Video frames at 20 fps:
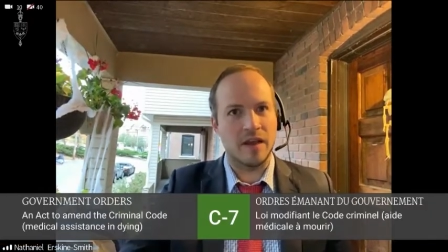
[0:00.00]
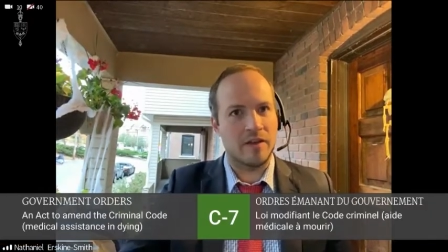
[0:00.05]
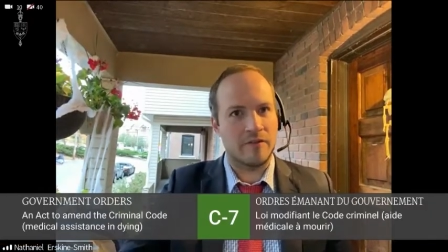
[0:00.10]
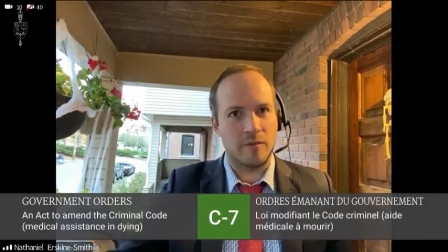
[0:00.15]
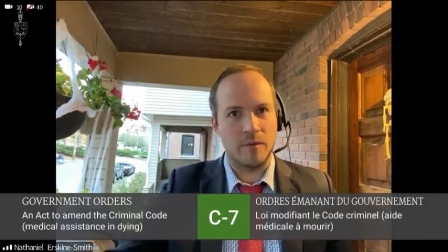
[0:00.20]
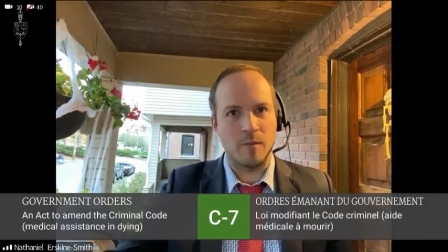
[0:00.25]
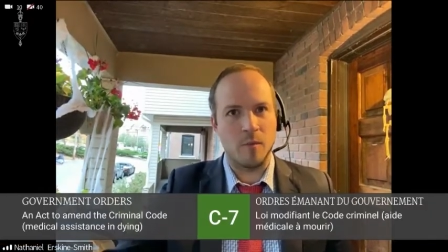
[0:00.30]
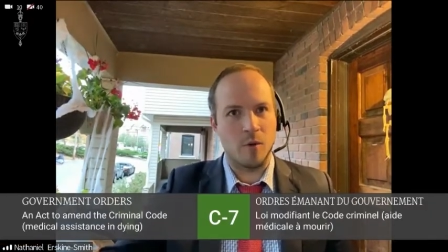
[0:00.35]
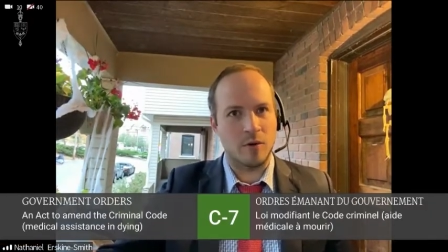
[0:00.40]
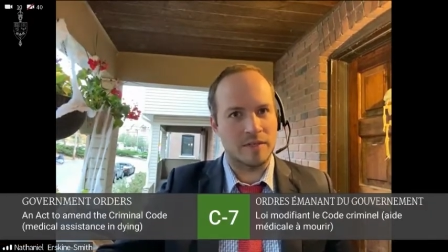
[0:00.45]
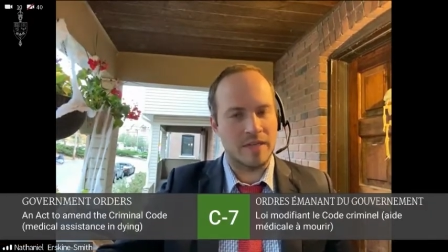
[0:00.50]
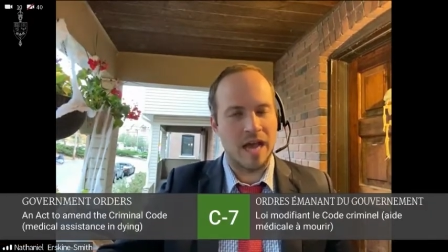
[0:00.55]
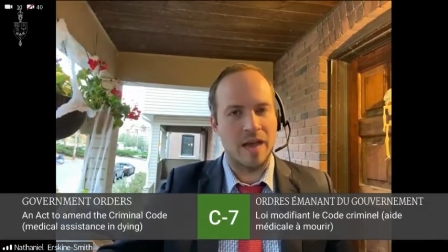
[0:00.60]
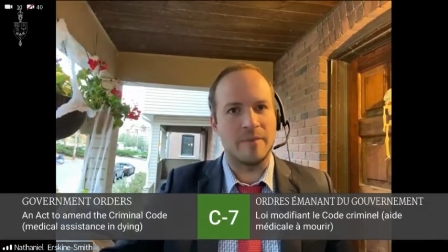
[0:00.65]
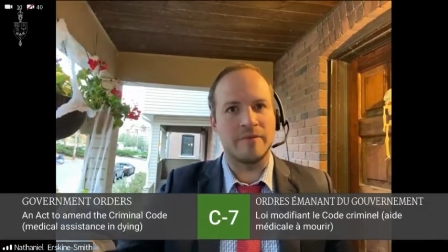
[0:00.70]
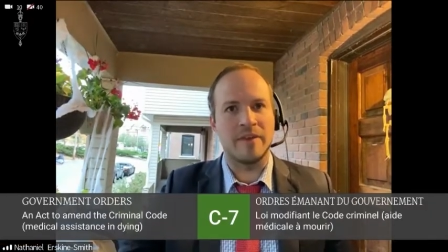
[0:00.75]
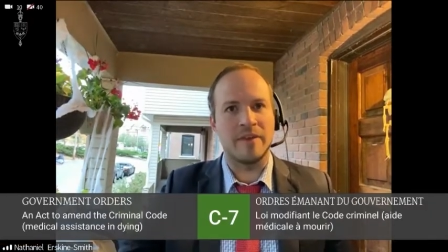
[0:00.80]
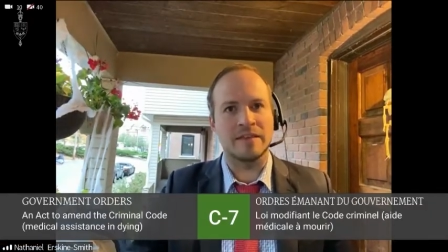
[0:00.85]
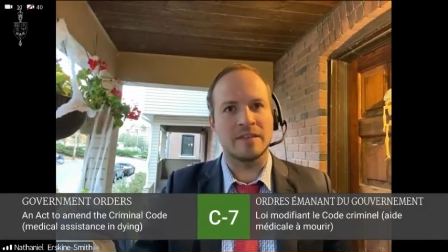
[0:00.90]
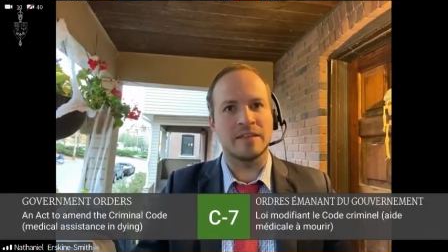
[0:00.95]
government more
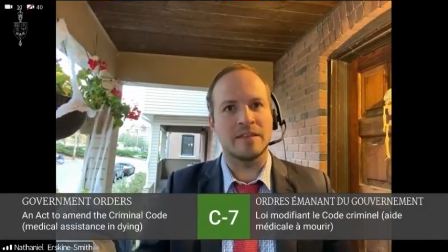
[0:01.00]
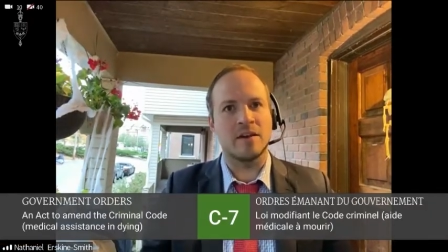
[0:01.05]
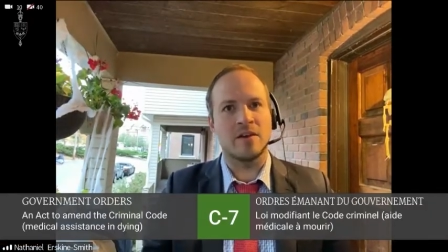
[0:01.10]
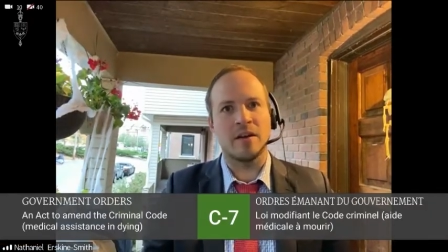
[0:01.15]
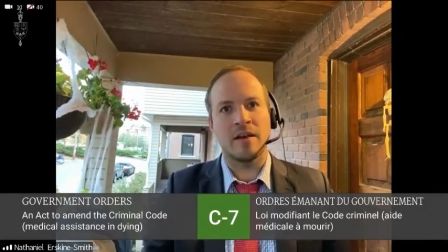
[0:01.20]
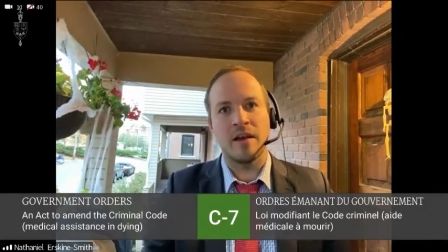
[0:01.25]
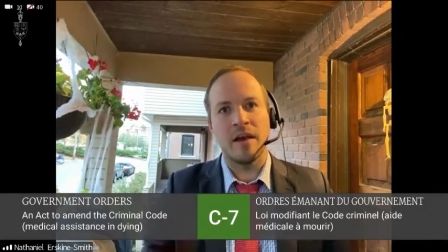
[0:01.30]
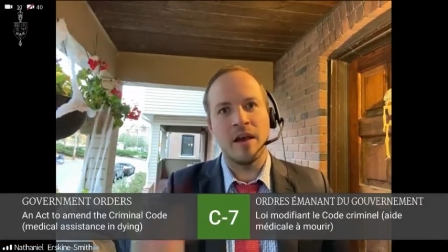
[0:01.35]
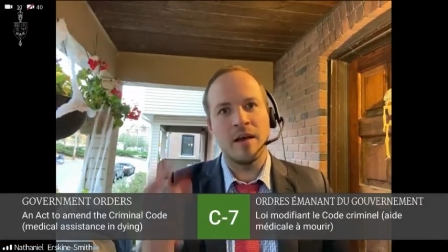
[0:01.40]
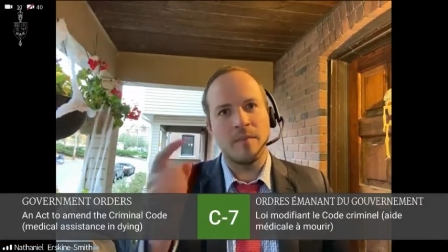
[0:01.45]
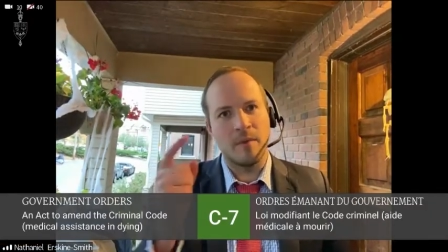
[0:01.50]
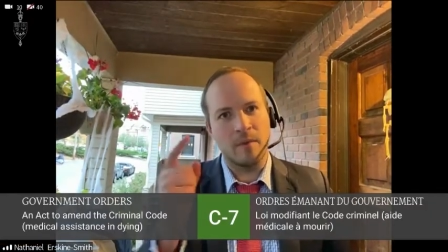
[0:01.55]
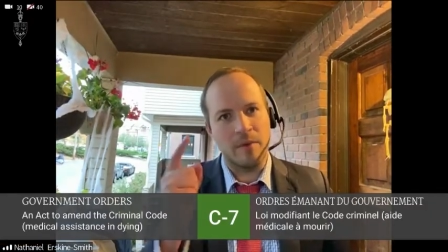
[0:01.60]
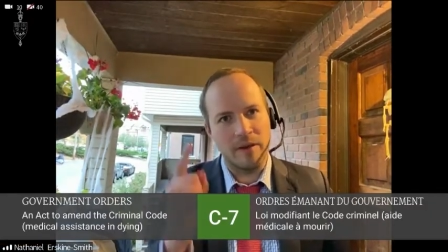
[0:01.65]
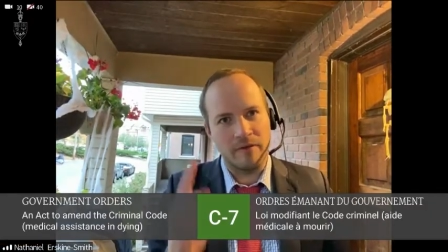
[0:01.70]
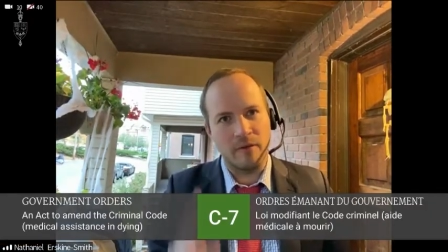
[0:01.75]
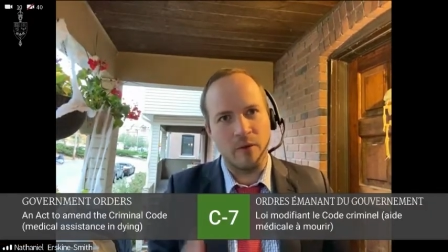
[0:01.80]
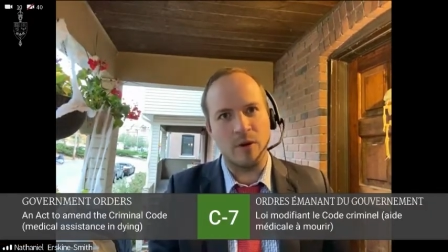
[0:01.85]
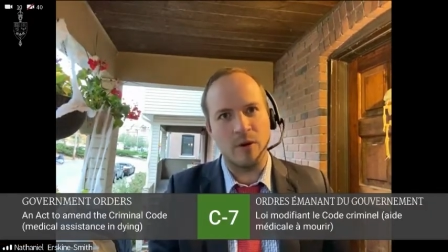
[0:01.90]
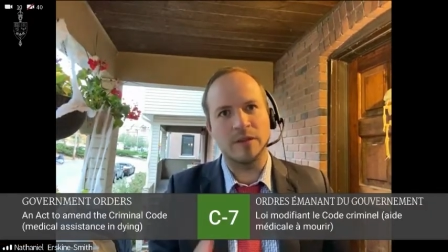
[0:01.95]
time if necessary, but
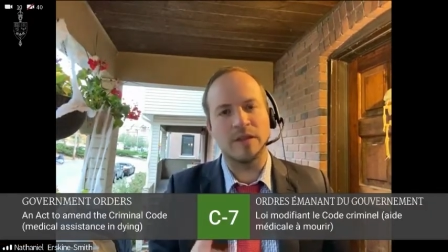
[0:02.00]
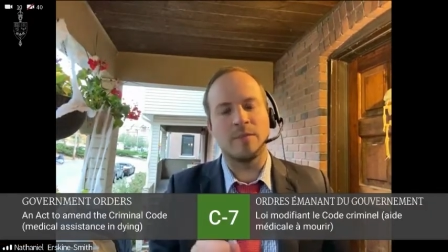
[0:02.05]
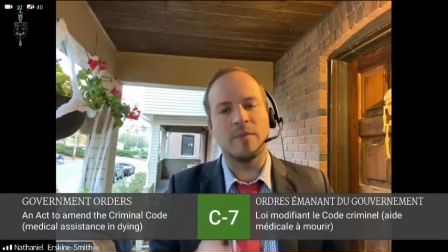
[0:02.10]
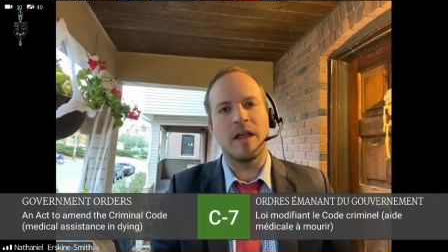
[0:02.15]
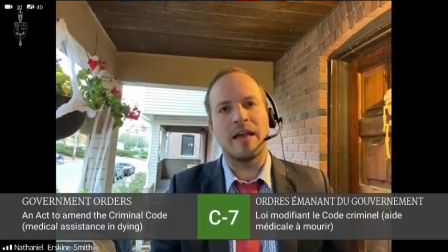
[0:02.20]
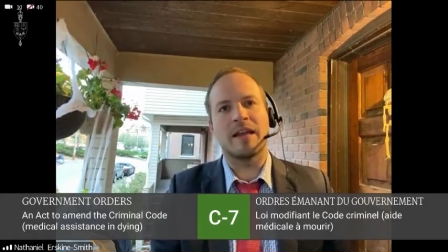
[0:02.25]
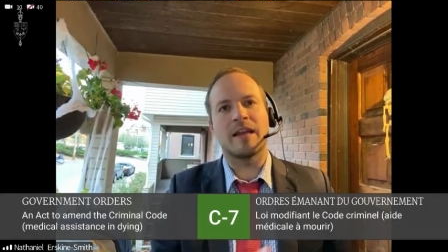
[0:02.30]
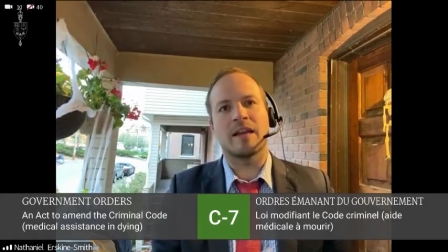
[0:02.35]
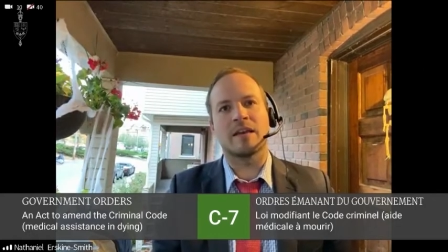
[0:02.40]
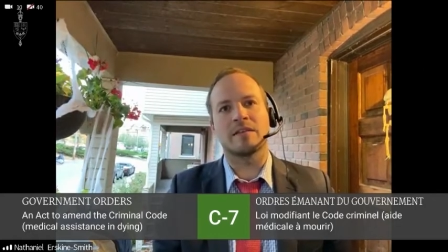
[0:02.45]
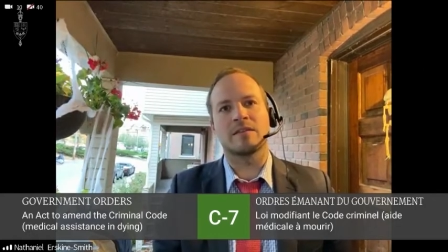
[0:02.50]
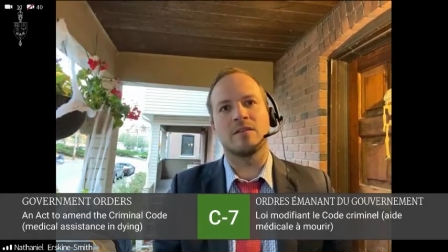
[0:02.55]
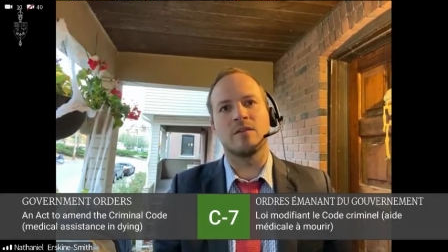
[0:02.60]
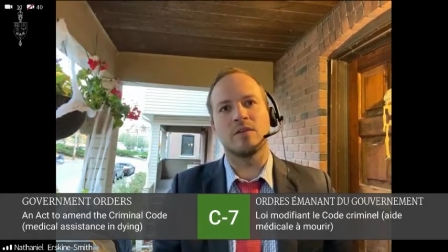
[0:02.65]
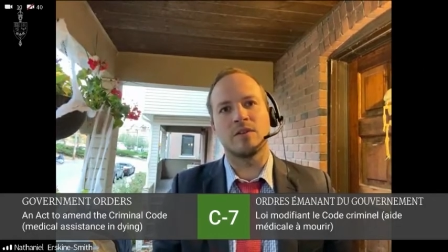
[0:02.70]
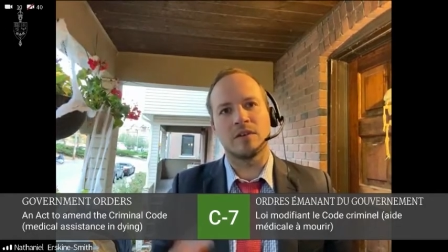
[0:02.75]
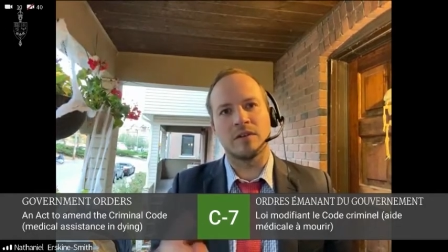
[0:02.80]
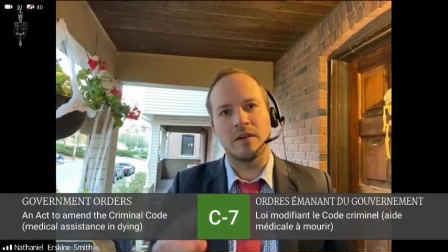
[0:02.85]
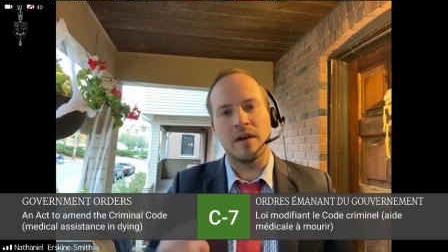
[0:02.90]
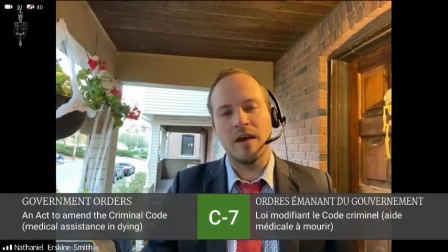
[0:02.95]
we avoid the blanket
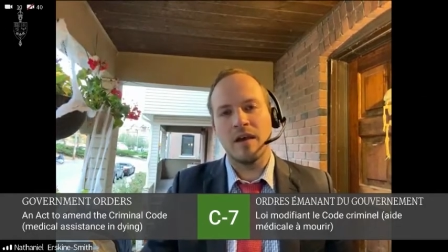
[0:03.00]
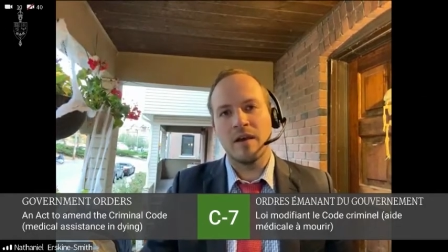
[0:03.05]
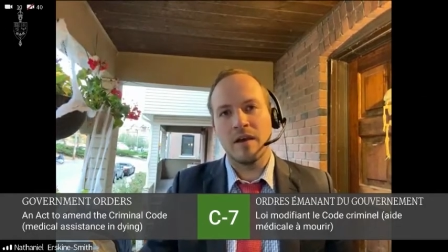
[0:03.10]
exclusion